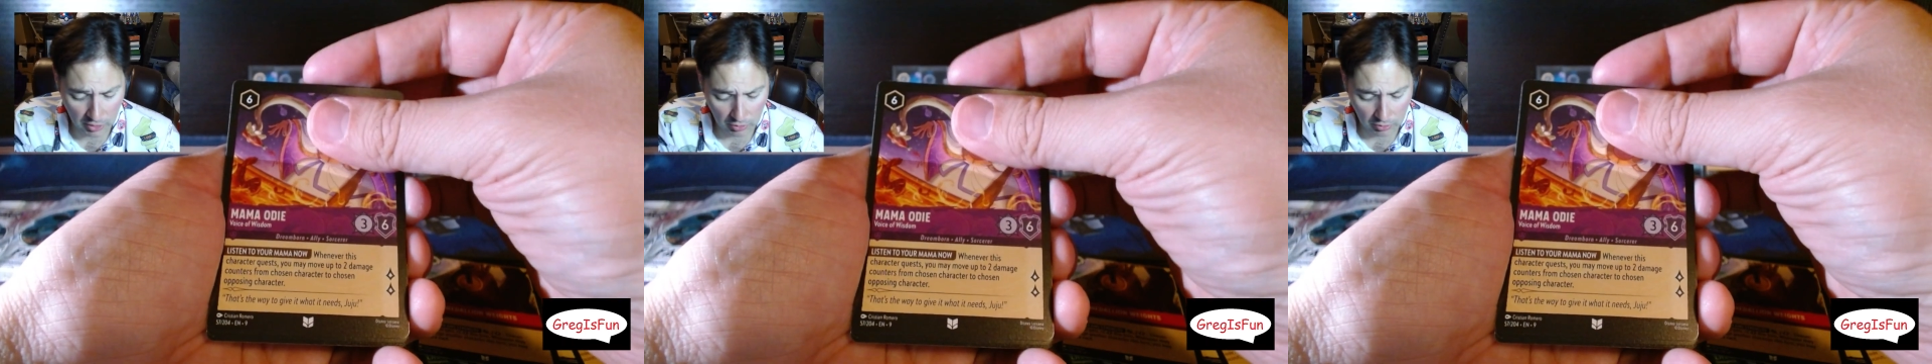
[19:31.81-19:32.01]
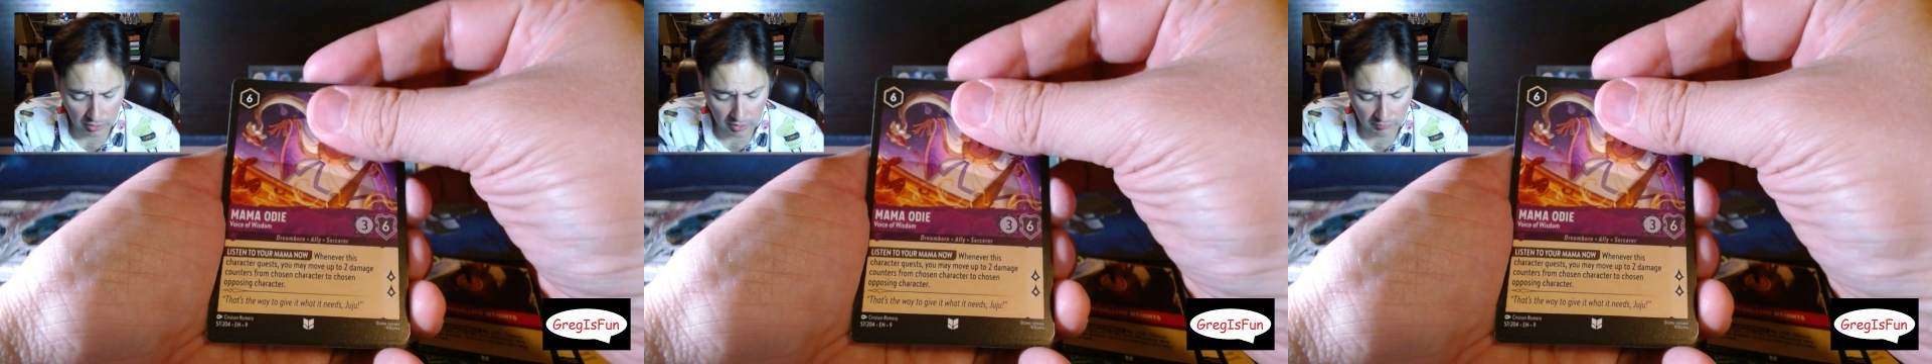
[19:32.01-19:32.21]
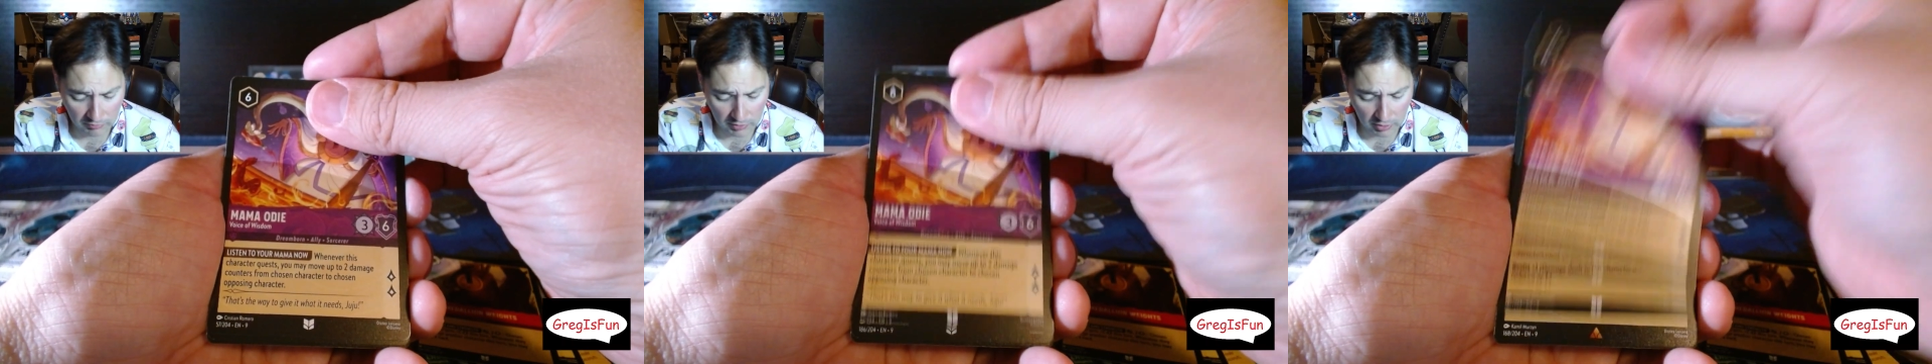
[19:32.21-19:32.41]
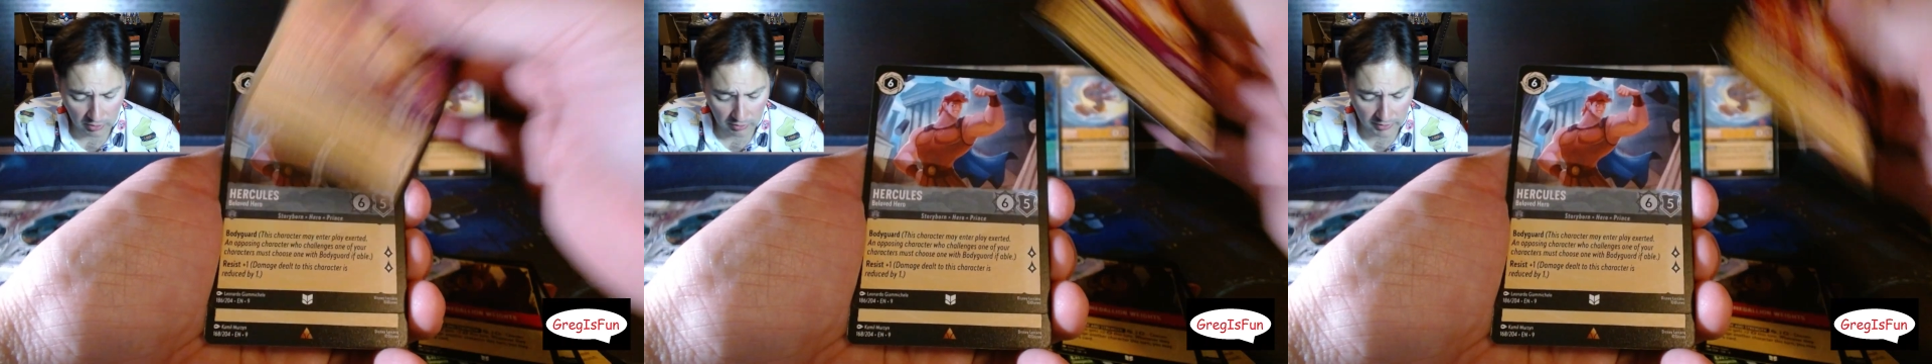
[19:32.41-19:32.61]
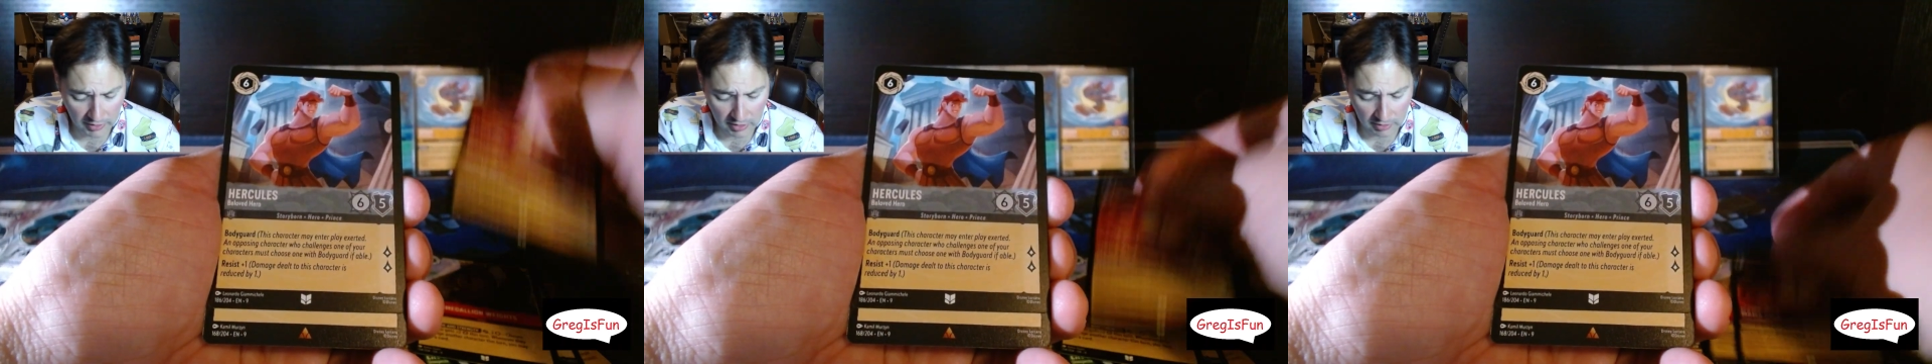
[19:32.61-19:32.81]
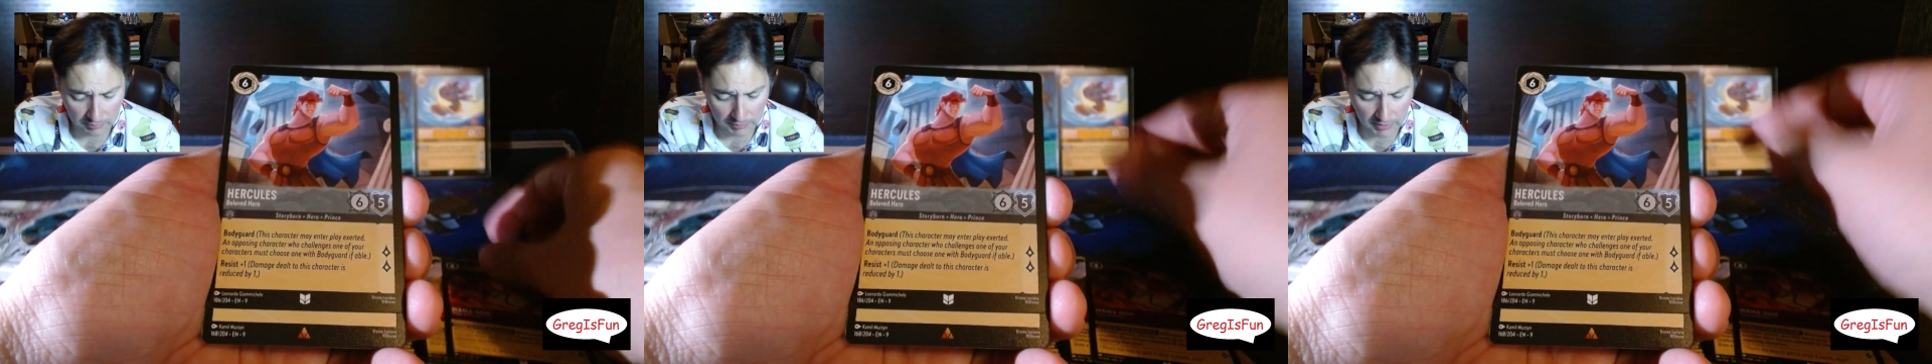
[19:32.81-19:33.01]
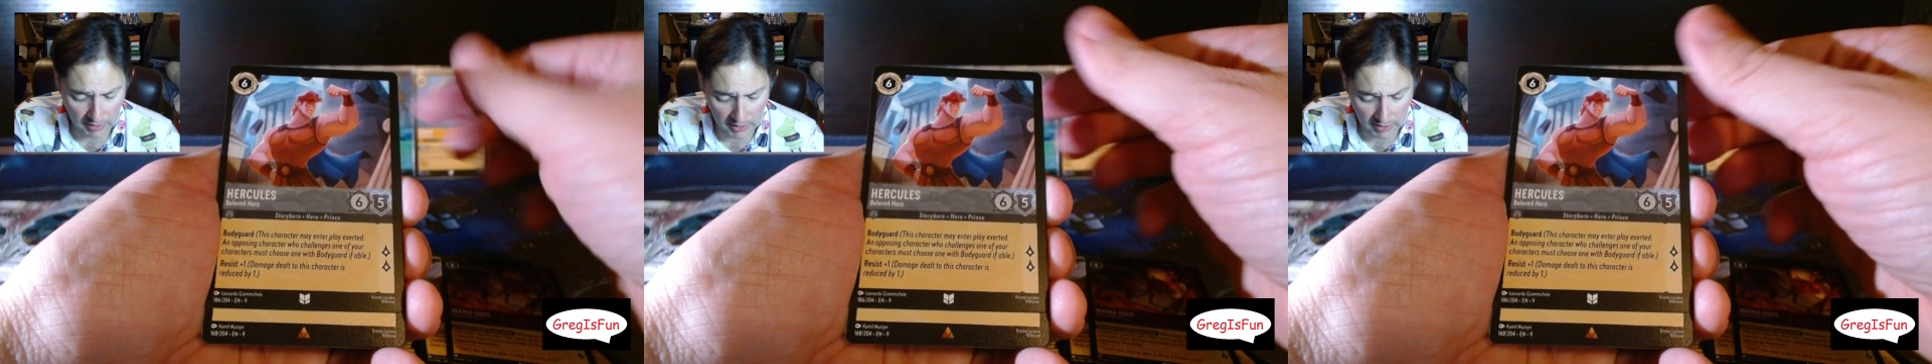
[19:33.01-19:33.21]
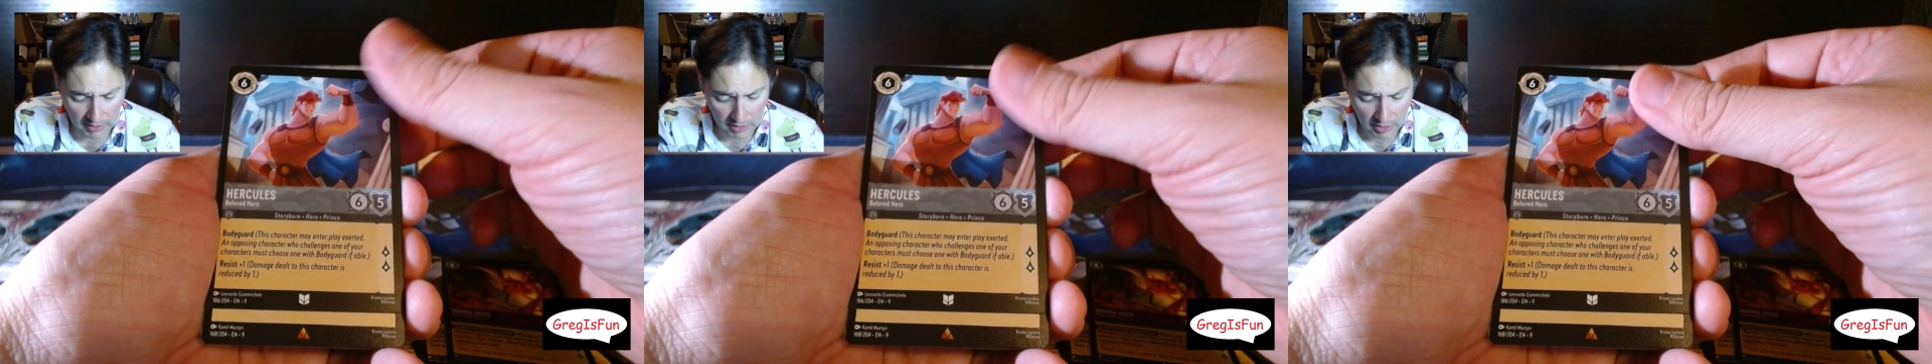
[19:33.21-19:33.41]
Odie. Follow that up
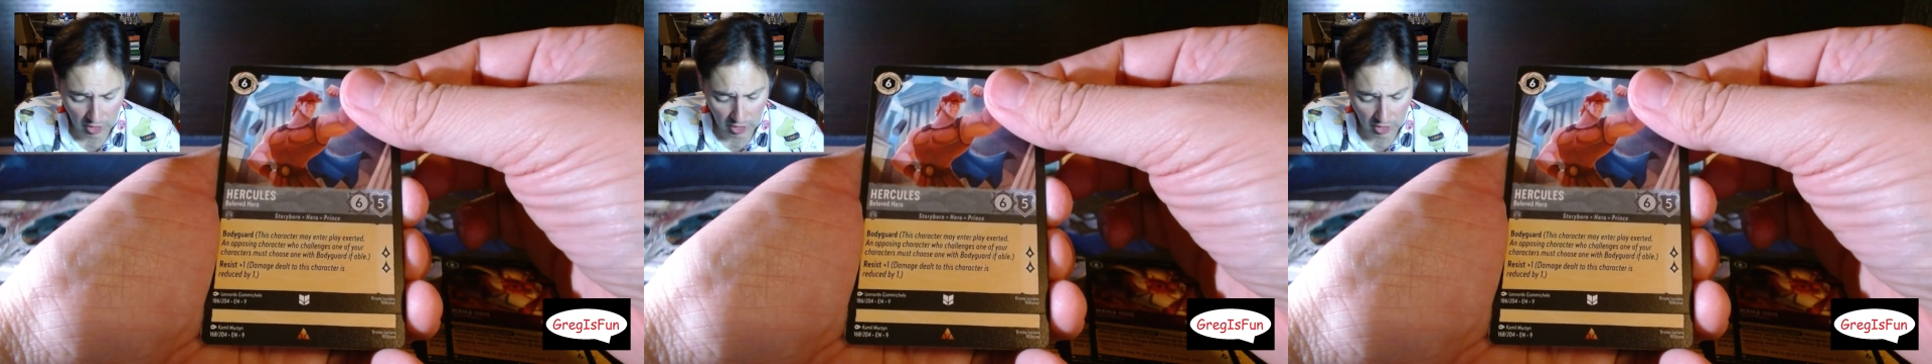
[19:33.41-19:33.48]
by